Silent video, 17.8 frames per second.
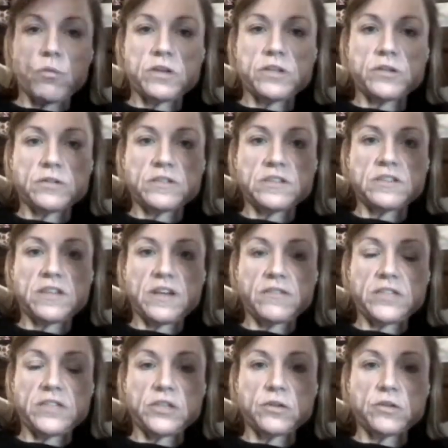When you are
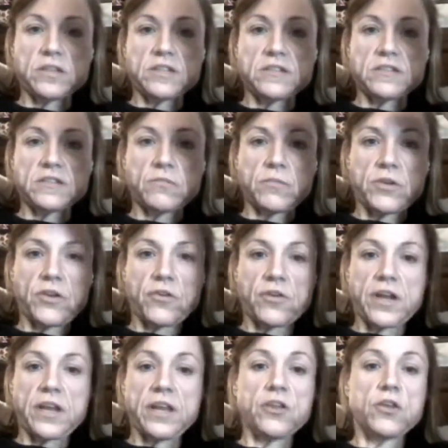70, you are this. And when
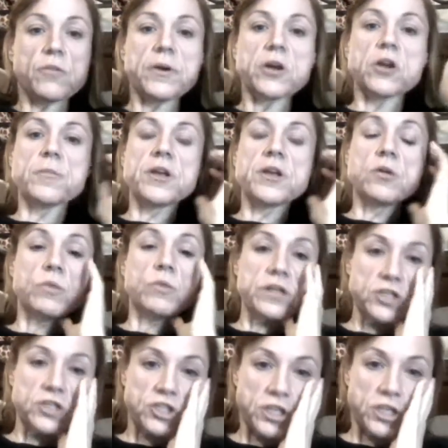you're 80, you better be in a
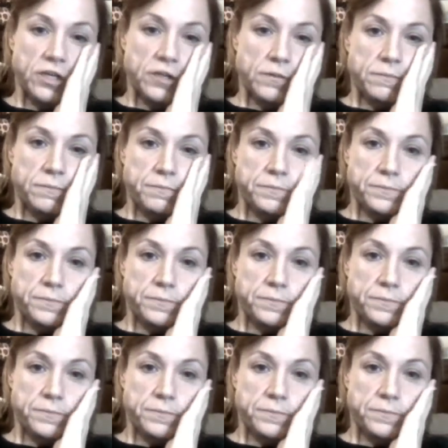wheelchair.